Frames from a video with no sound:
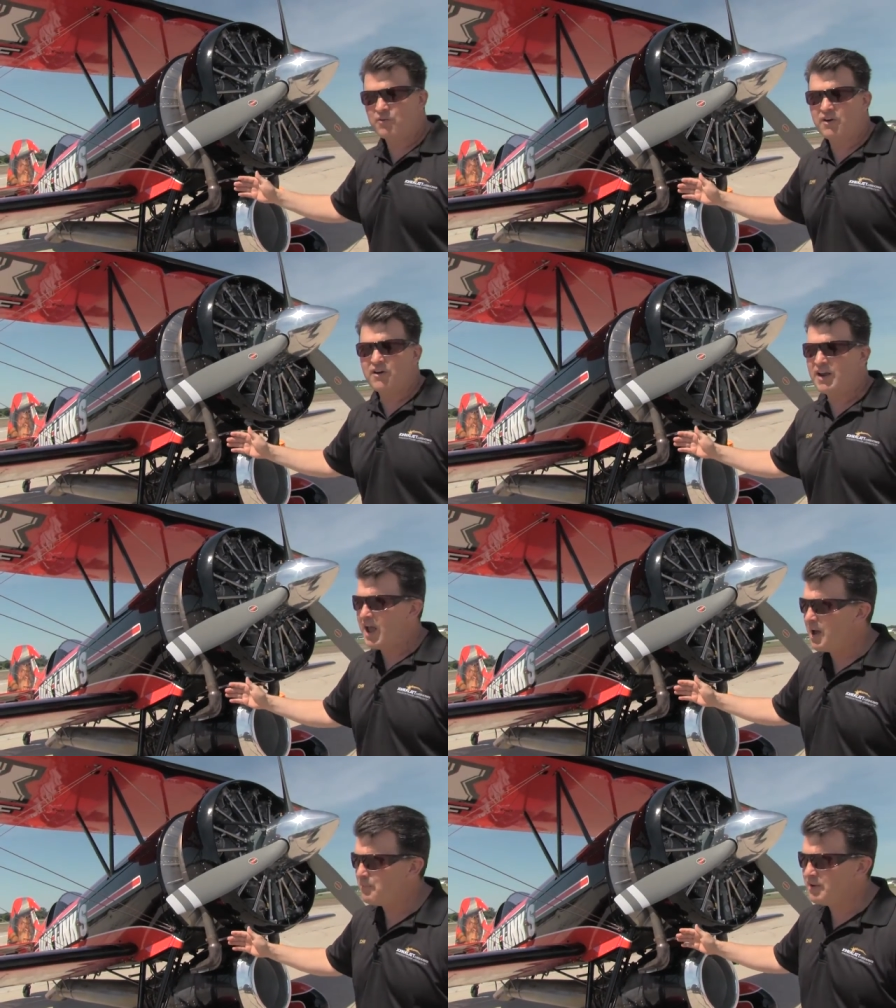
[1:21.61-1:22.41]
we're very
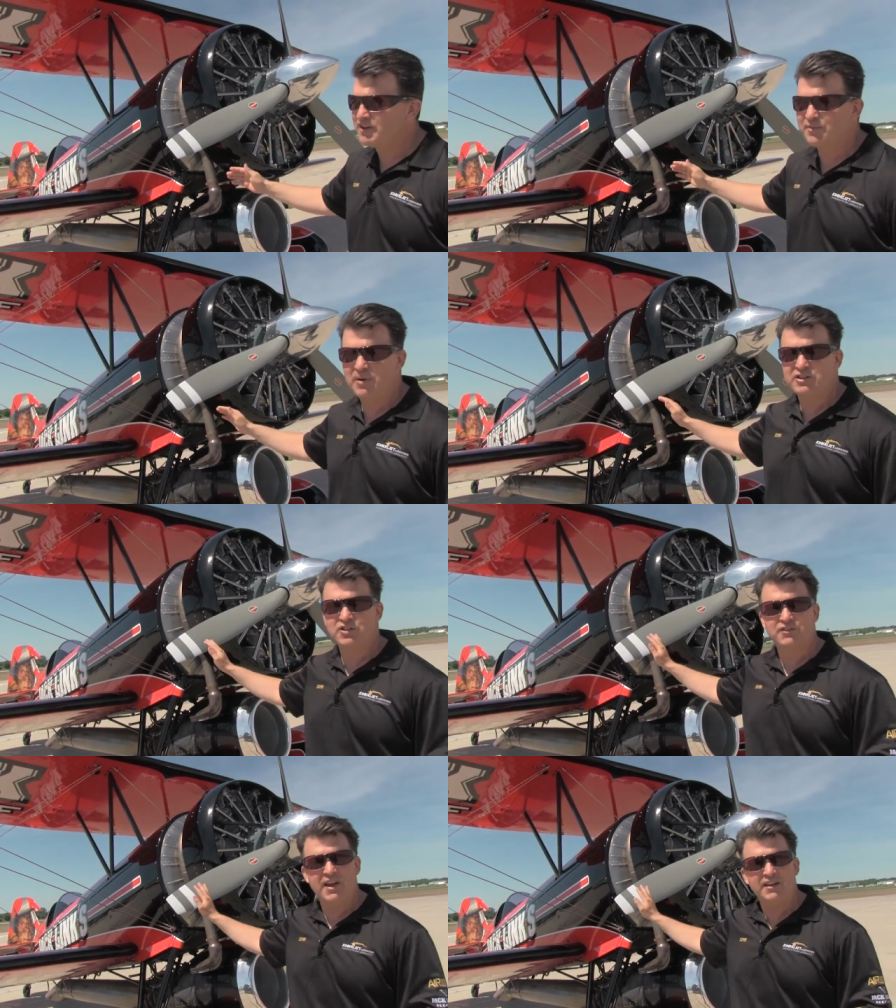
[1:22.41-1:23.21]
happy and
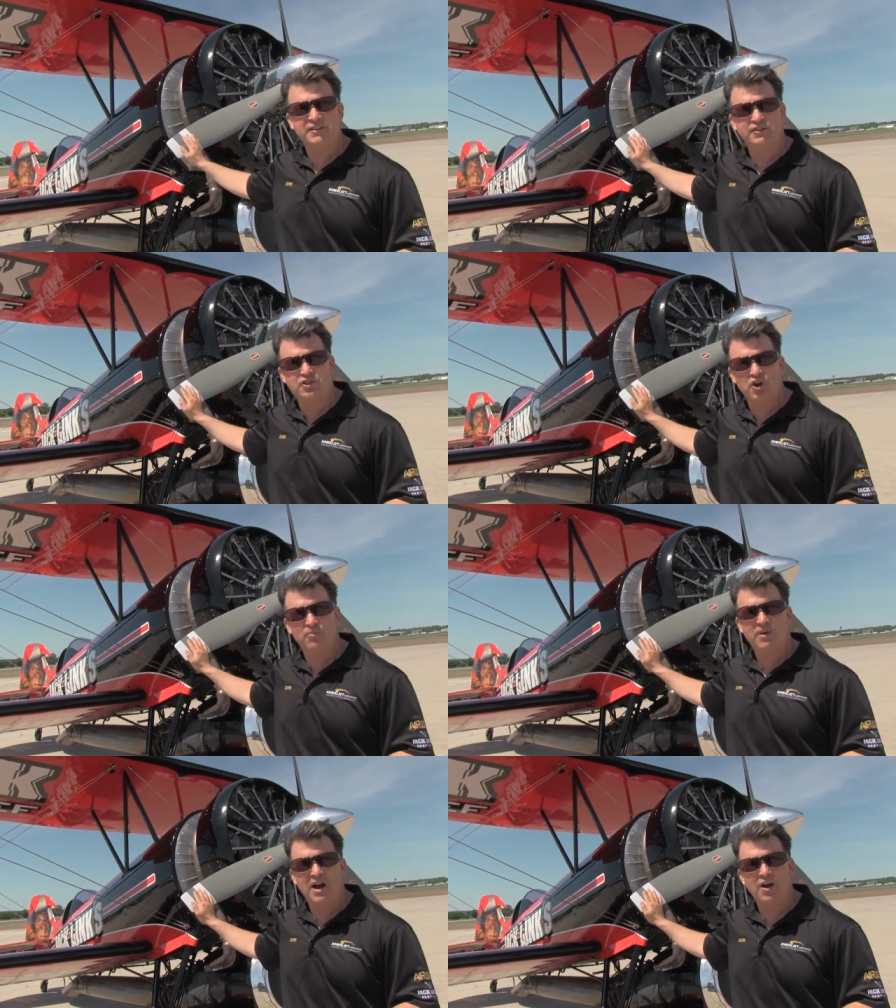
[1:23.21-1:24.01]
special thanks to Joe
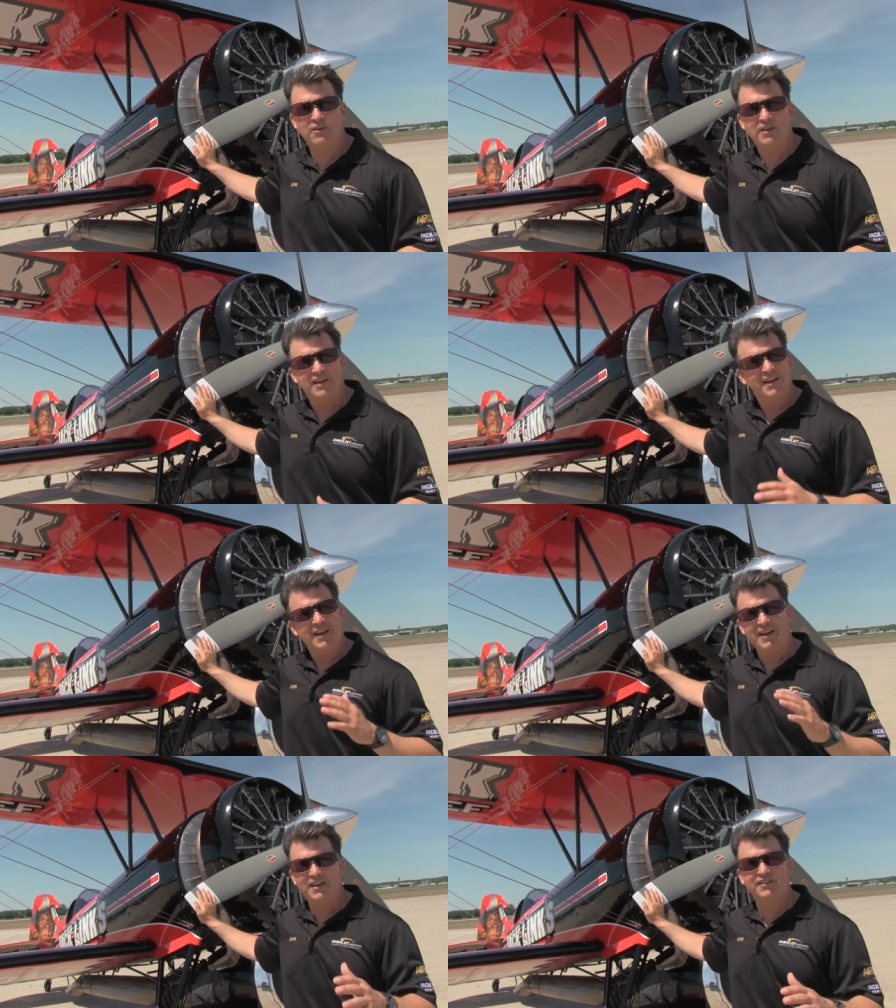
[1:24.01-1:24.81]
Brown
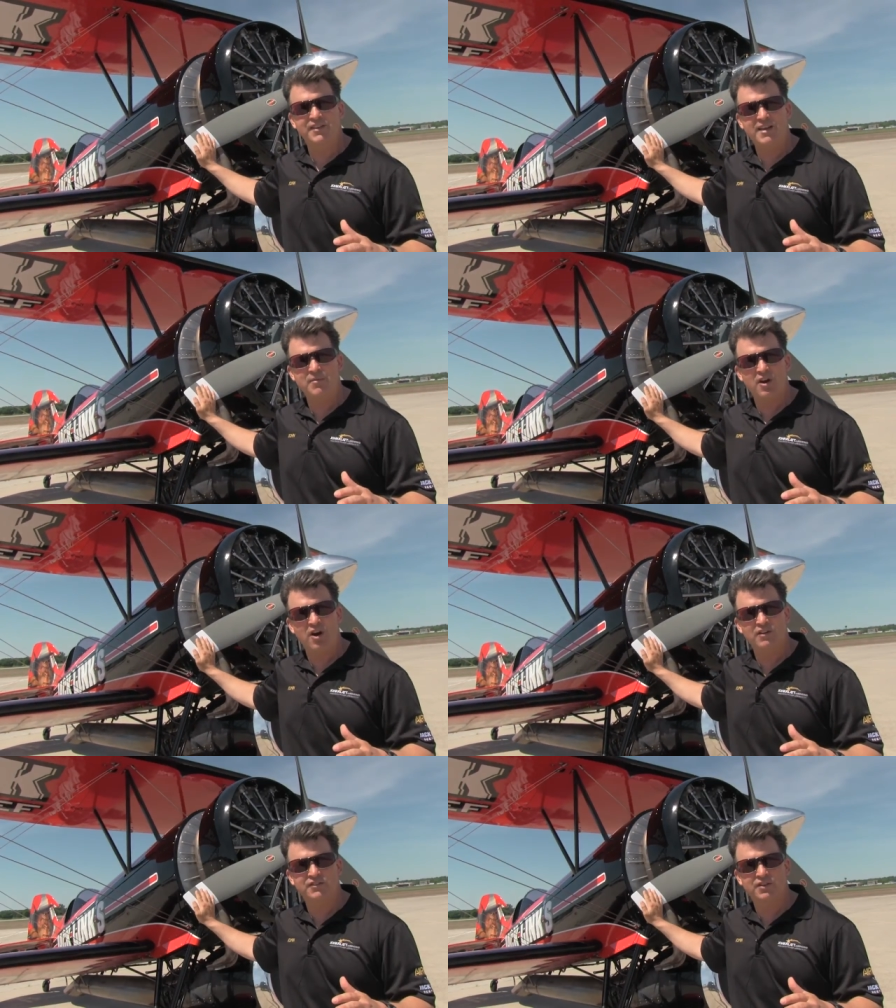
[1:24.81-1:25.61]
and his team at
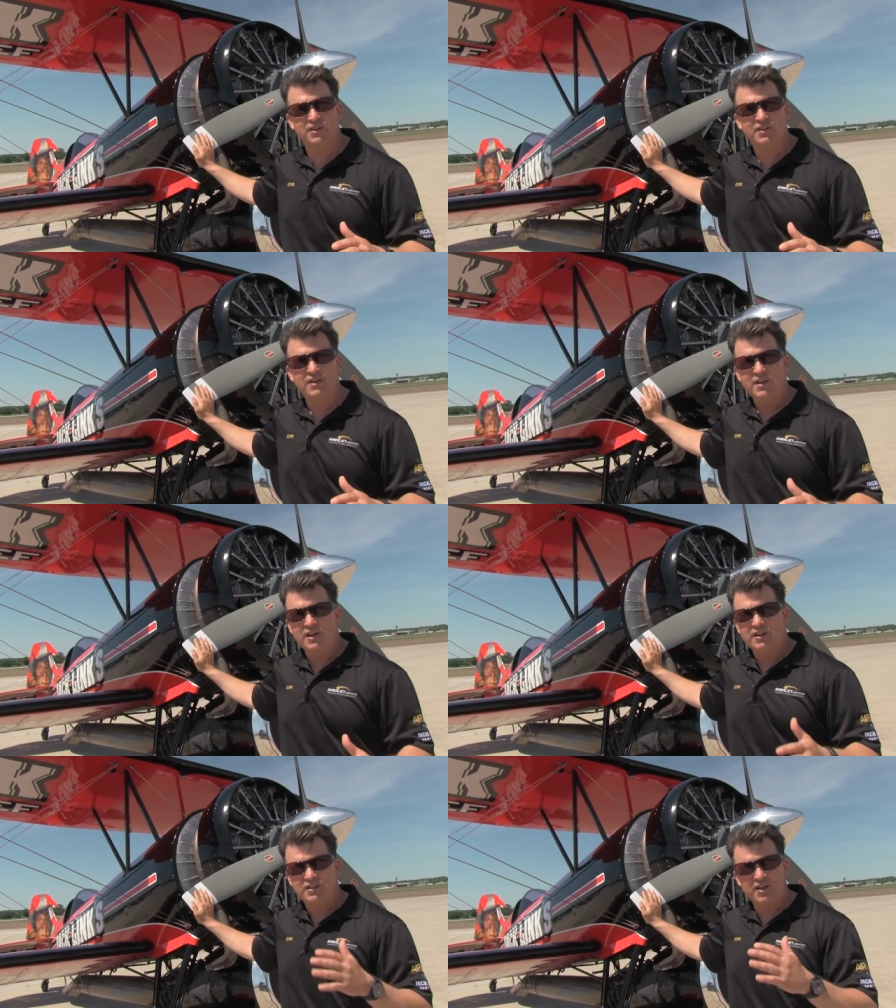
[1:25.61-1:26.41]
Hartzell
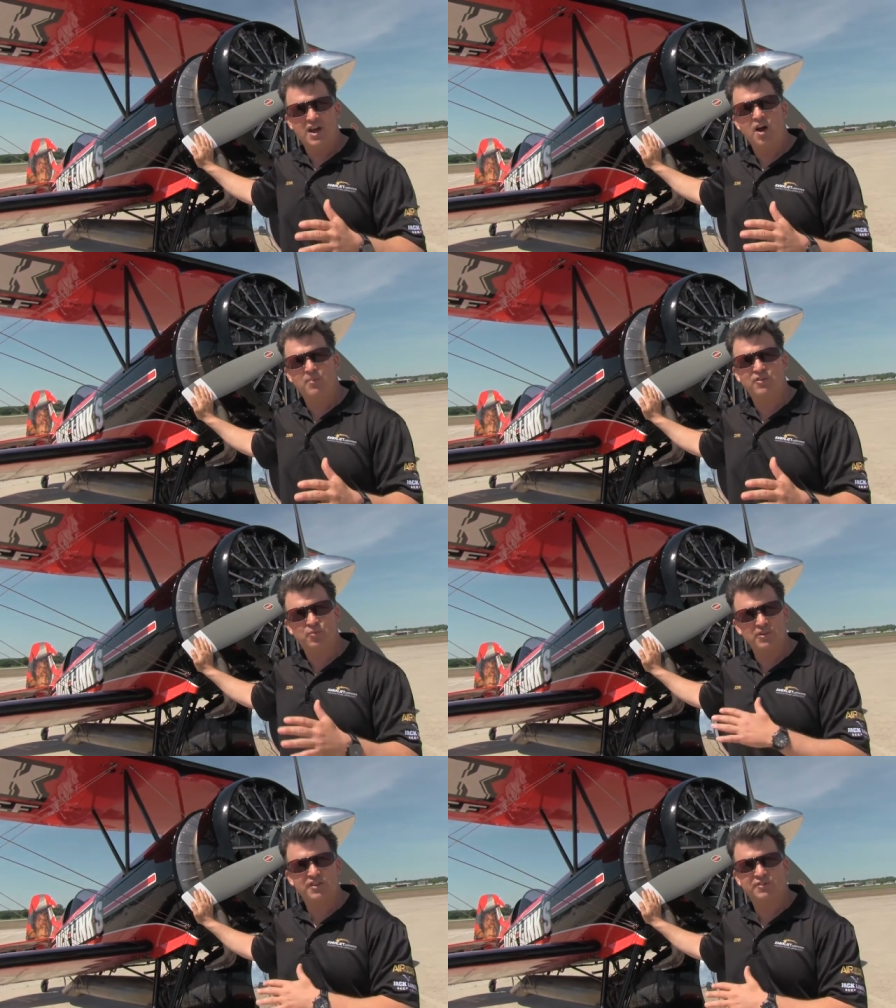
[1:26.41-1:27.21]
to help us
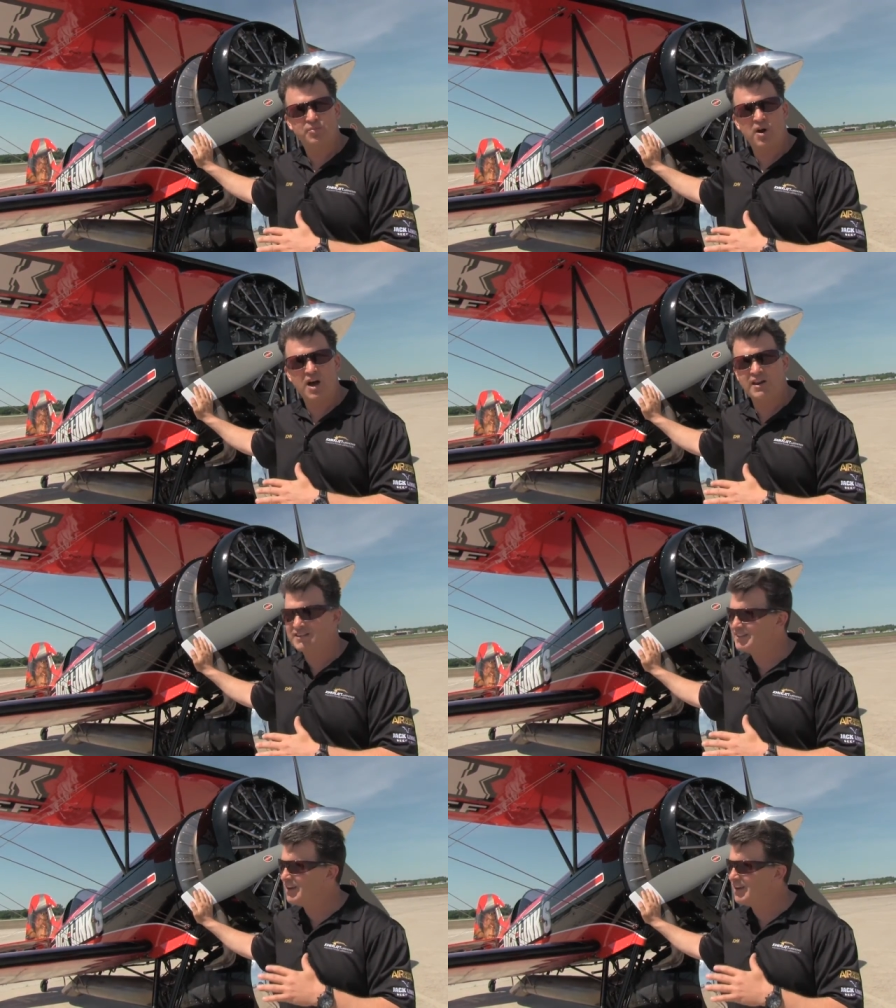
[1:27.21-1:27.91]
with this product.